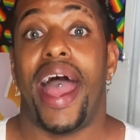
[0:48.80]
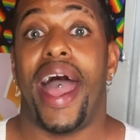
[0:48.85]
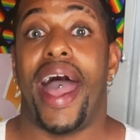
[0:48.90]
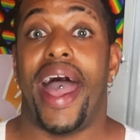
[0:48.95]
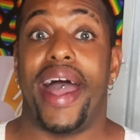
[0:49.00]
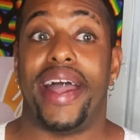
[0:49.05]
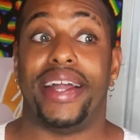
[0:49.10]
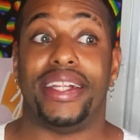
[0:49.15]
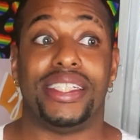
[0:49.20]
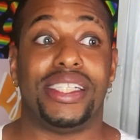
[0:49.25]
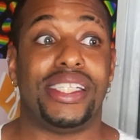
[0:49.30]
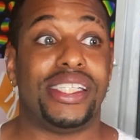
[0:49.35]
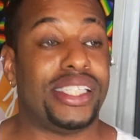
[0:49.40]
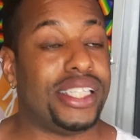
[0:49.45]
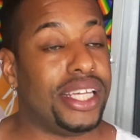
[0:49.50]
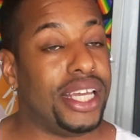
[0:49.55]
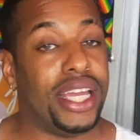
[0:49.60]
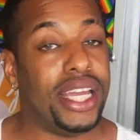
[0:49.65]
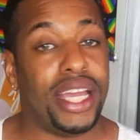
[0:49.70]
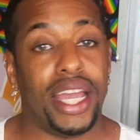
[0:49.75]
and
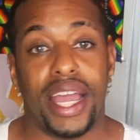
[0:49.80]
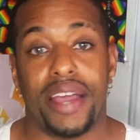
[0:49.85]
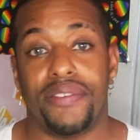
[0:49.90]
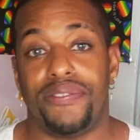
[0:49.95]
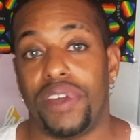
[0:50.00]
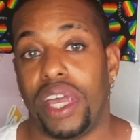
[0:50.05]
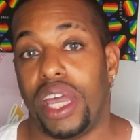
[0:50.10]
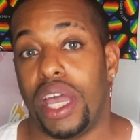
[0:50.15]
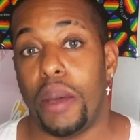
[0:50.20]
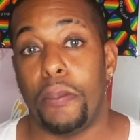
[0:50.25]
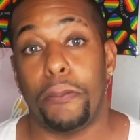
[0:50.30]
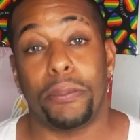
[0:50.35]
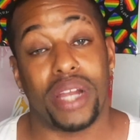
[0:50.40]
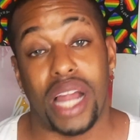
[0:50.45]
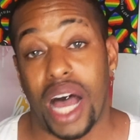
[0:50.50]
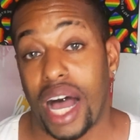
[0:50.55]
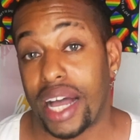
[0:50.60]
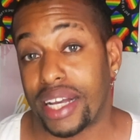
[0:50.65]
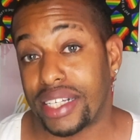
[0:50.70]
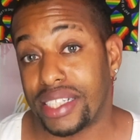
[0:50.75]
see if it
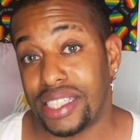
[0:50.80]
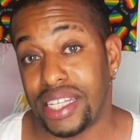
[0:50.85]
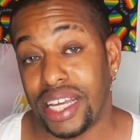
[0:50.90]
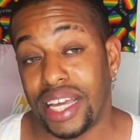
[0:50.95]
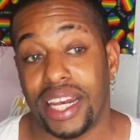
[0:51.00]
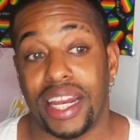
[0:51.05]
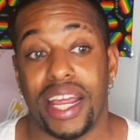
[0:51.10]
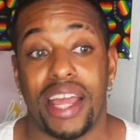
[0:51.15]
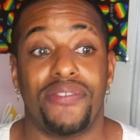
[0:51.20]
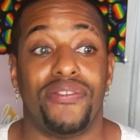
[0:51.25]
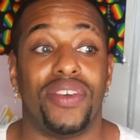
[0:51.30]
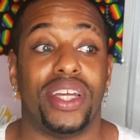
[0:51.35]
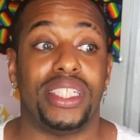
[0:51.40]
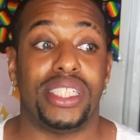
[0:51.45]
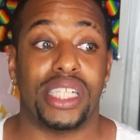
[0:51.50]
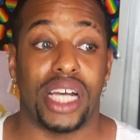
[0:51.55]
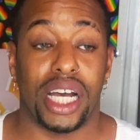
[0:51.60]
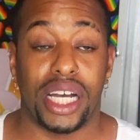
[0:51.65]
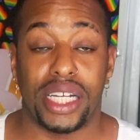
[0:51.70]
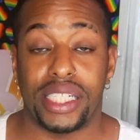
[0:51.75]
blocks it. If
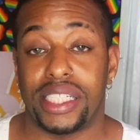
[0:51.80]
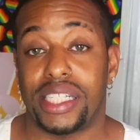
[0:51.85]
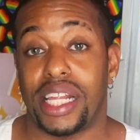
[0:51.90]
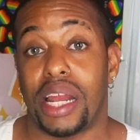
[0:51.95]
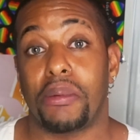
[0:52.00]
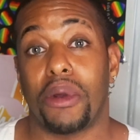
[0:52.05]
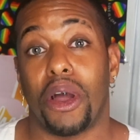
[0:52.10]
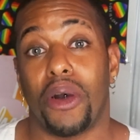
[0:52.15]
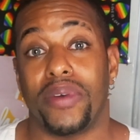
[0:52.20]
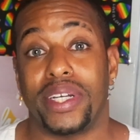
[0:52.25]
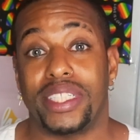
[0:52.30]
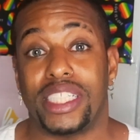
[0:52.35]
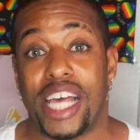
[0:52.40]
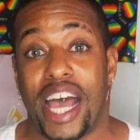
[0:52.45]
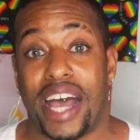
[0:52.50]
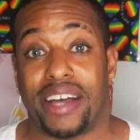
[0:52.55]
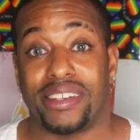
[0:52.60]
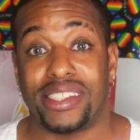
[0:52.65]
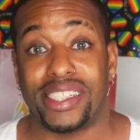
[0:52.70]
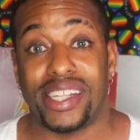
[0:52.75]
it does, then I'm going to
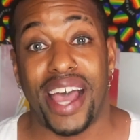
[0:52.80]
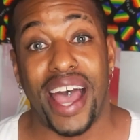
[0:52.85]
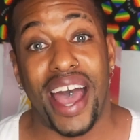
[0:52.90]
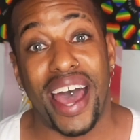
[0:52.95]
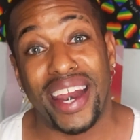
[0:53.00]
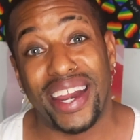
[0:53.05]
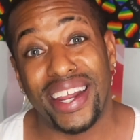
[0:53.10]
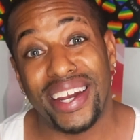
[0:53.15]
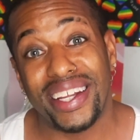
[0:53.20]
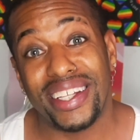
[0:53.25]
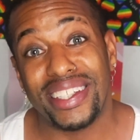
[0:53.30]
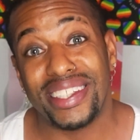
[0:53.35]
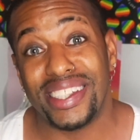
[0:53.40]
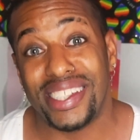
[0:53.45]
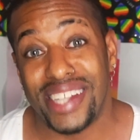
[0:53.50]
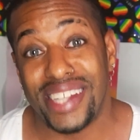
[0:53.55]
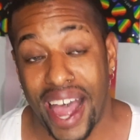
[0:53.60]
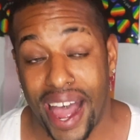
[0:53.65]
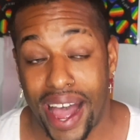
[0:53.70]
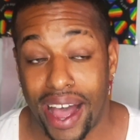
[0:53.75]
have to edit it
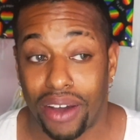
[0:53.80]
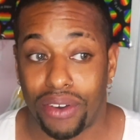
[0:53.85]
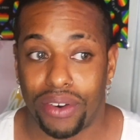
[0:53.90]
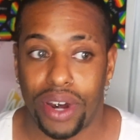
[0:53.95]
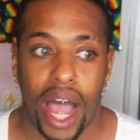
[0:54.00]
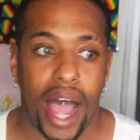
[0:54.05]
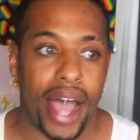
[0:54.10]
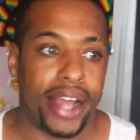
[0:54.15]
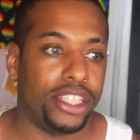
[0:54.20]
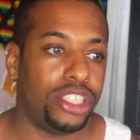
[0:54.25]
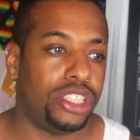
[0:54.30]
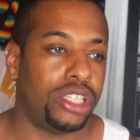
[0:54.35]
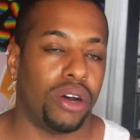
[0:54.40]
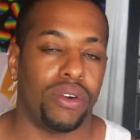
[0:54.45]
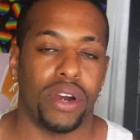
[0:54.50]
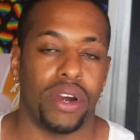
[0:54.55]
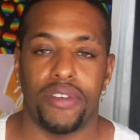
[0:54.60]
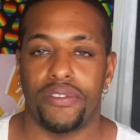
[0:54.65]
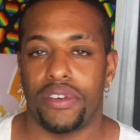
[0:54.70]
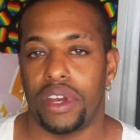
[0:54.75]
down. I
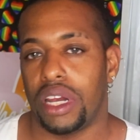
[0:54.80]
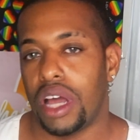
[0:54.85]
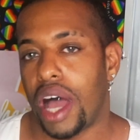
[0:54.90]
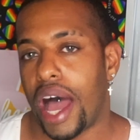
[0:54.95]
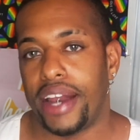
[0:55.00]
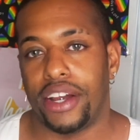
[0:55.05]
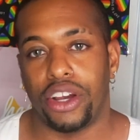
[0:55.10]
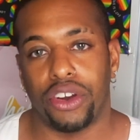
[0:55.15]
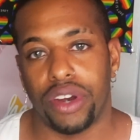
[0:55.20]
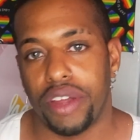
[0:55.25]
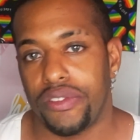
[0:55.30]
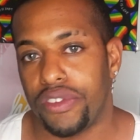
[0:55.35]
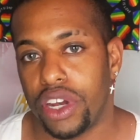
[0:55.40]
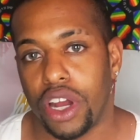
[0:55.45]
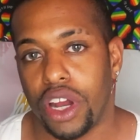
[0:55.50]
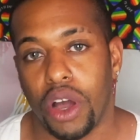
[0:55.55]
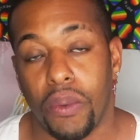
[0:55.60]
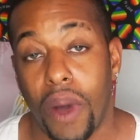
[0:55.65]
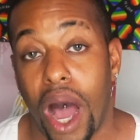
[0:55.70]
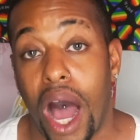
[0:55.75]
don't even I don't even
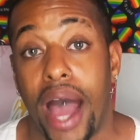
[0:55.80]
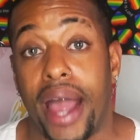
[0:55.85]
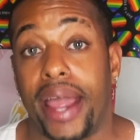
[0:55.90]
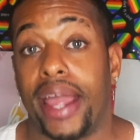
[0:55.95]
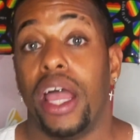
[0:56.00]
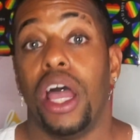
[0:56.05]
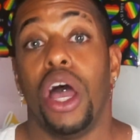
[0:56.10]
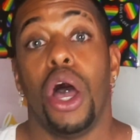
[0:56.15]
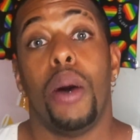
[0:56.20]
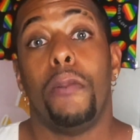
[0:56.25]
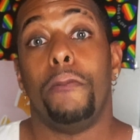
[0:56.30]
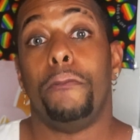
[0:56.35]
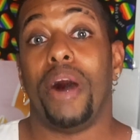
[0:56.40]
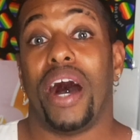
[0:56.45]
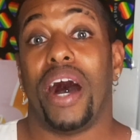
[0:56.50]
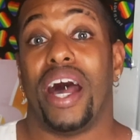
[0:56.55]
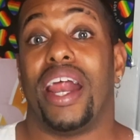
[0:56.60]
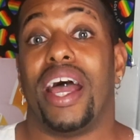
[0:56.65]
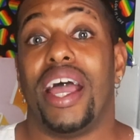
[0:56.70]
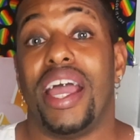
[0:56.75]
know why.
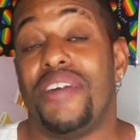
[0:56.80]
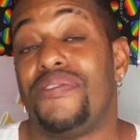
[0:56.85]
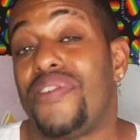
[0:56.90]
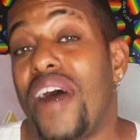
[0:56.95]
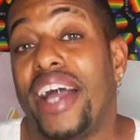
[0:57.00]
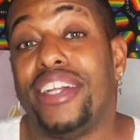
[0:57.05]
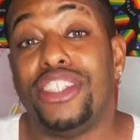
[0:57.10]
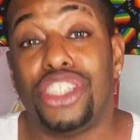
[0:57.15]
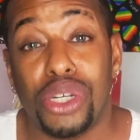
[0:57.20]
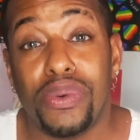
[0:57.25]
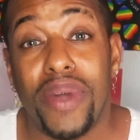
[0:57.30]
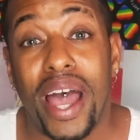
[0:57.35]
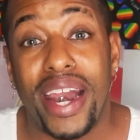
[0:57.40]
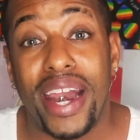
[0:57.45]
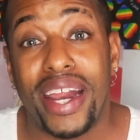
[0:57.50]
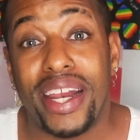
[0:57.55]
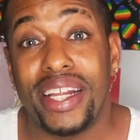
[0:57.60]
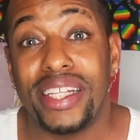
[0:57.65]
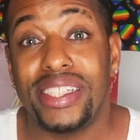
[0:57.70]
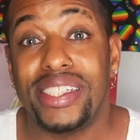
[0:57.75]
But if I do
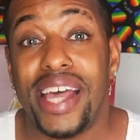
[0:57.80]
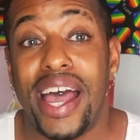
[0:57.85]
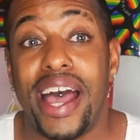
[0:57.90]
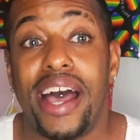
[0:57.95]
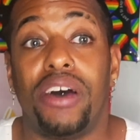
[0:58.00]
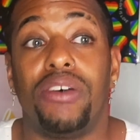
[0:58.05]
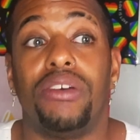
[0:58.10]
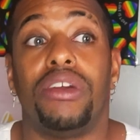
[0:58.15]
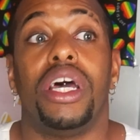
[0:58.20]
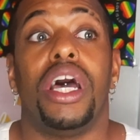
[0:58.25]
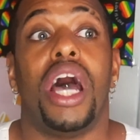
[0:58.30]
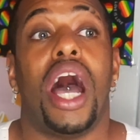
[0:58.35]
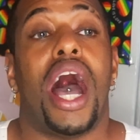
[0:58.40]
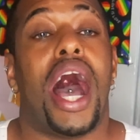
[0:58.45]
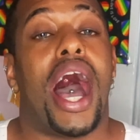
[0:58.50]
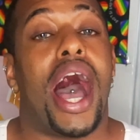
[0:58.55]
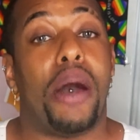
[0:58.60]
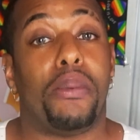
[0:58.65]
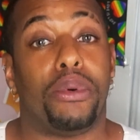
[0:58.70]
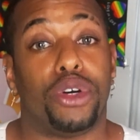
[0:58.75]
edit it down,
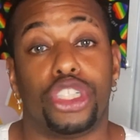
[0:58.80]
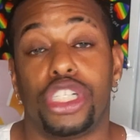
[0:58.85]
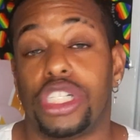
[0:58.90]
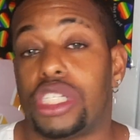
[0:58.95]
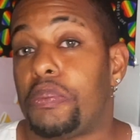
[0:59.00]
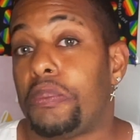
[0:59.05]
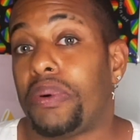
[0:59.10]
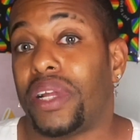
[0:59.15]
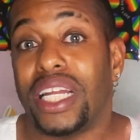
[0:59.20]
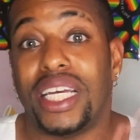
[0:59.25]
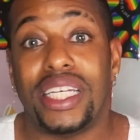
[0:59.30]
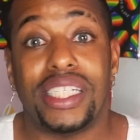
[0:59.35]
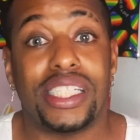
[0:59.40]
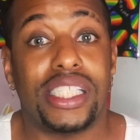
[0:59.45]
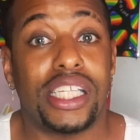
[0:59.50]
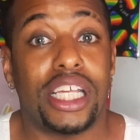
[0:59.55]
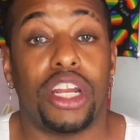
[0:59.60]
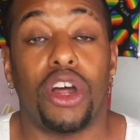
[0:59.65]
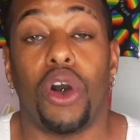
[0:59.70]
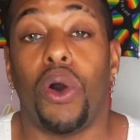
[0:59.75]
I will just place
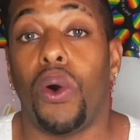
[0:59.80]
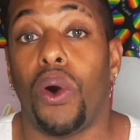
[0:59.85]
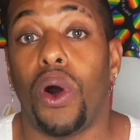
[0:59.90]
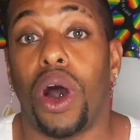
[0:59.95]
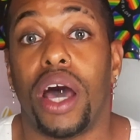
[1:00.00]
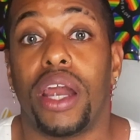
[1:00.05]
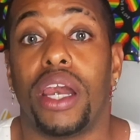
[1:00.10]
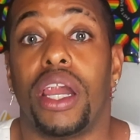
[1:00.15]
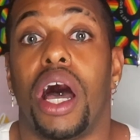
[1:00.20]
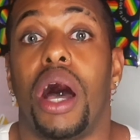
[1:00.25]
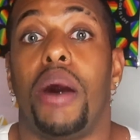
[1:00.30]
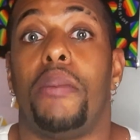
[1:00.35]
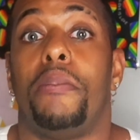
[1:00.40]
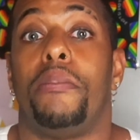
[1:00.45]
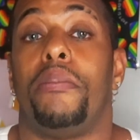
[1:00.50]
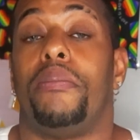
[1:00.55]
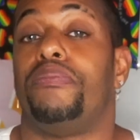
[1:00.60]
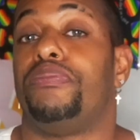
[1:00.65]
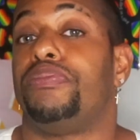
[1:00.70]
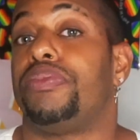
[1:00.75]
it on,
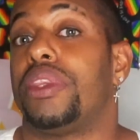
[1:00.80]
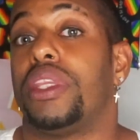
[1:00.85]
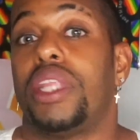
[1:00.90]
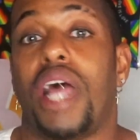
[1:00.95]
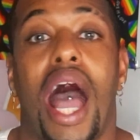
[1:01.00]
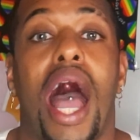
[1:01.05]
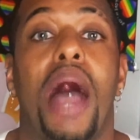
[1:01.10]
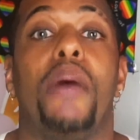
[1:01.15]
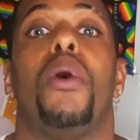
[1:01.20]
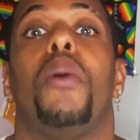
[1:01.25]
I